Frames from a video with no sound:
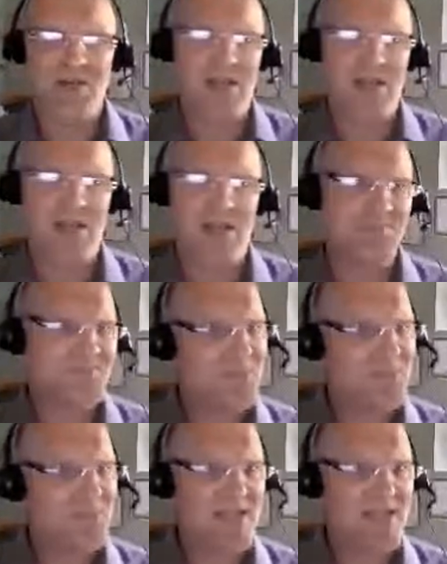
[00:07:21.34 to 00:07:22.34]
need them.
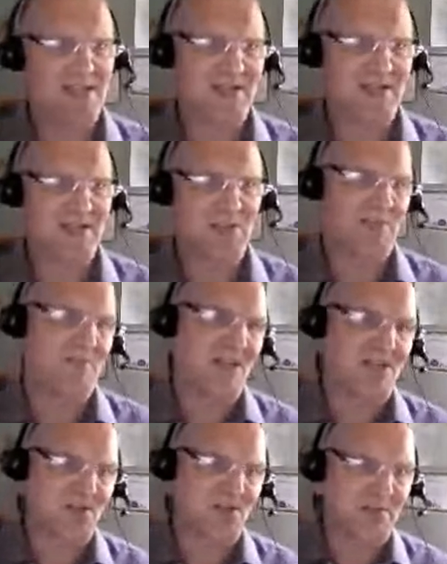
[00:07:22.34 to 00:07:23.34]
Makes it a little
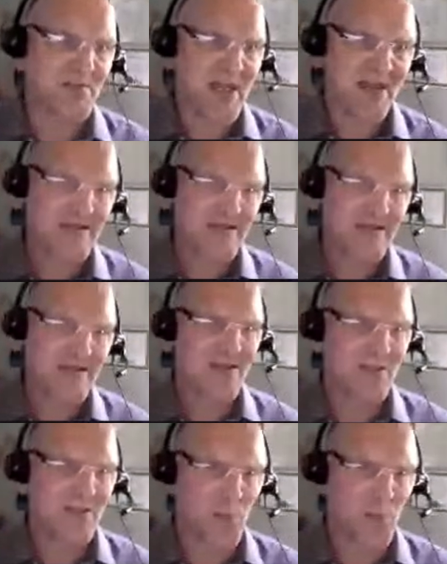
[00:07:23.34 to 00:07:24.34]
bit, weeks for me,
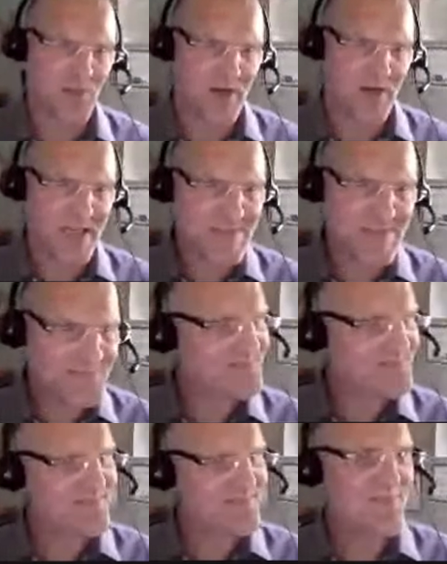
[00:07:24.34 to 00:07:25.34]
a little bit more
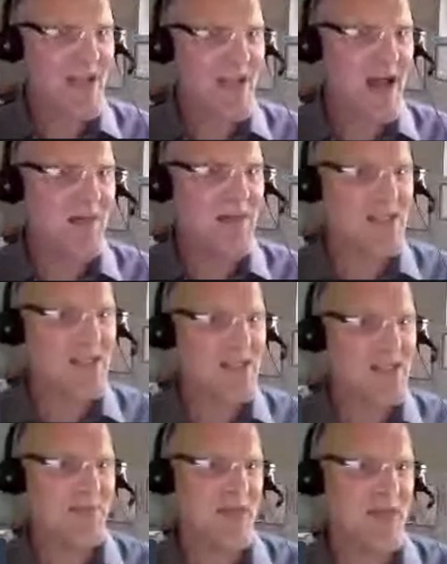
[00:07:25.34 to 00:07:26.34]
friendly. The
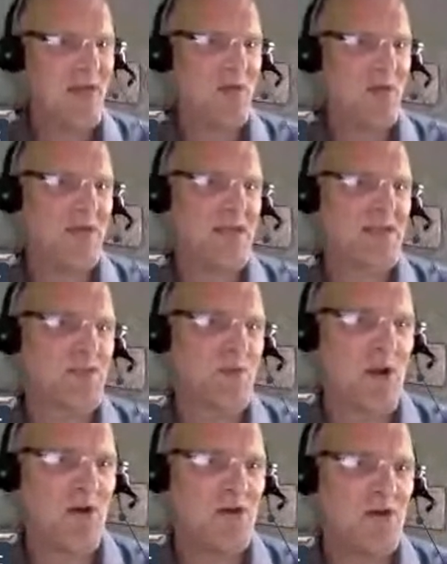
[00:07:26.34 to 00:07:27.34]
same thing with
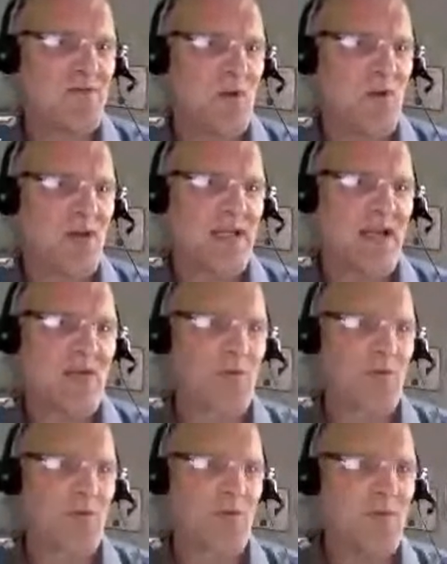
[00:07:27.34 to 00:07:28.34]
these rows. If I wanted to
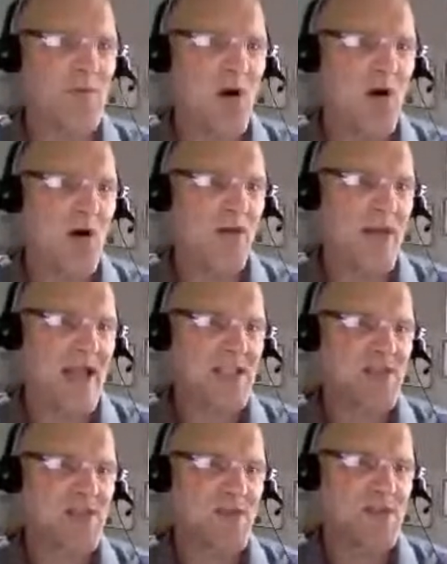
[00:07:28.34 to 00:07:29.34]
get rid of them all the
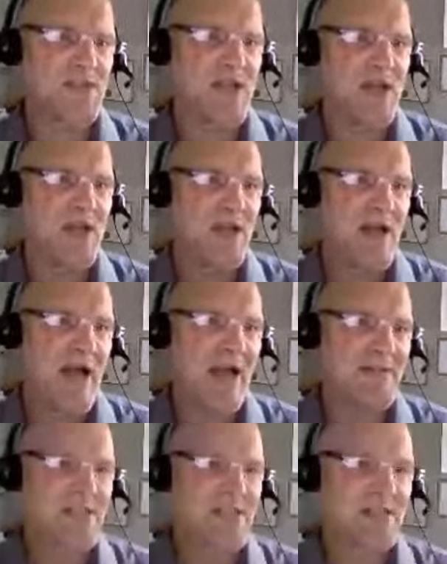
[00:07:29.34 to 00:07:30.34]
extra ones,
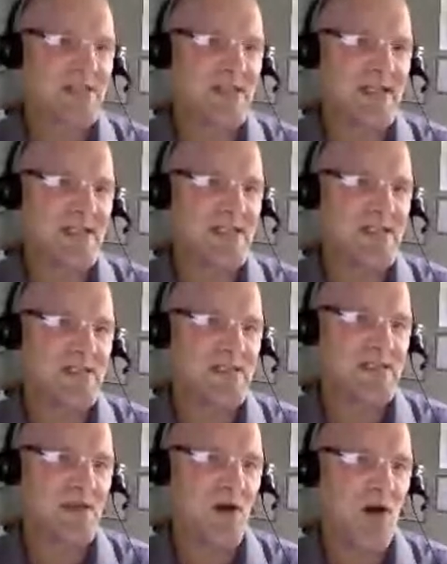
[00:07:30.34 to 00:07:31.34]
I just clicked
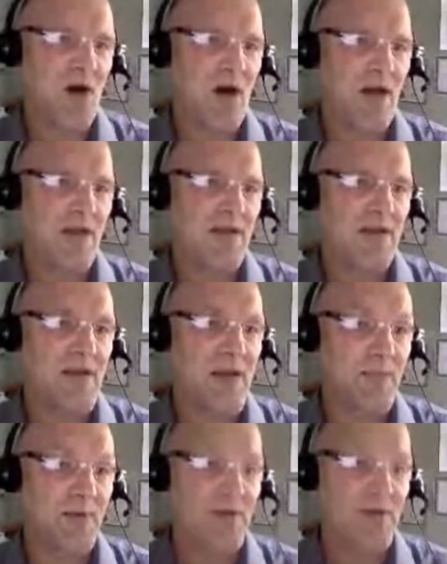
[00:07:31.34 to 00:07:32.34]
on the
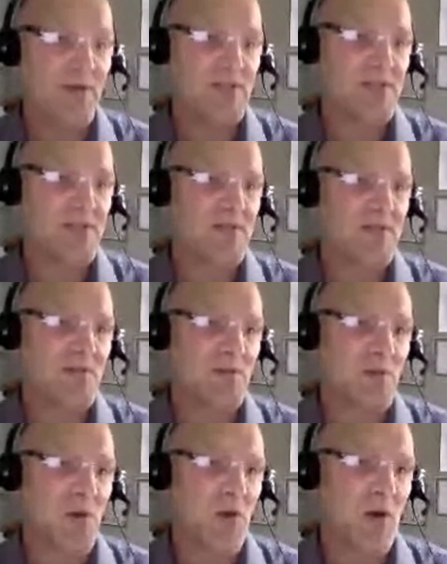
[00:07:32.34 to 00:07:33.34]
numbers, the
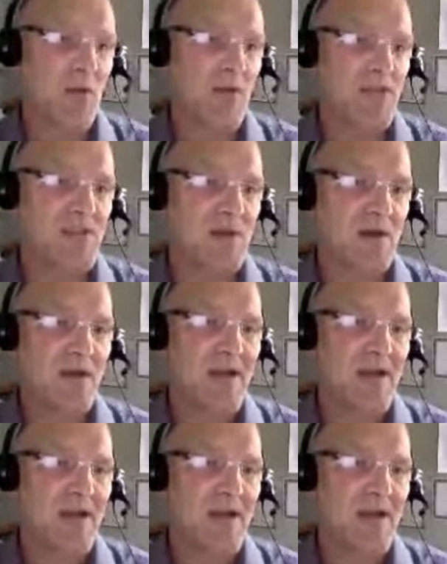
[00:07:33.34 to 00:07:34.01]
row where I want to start,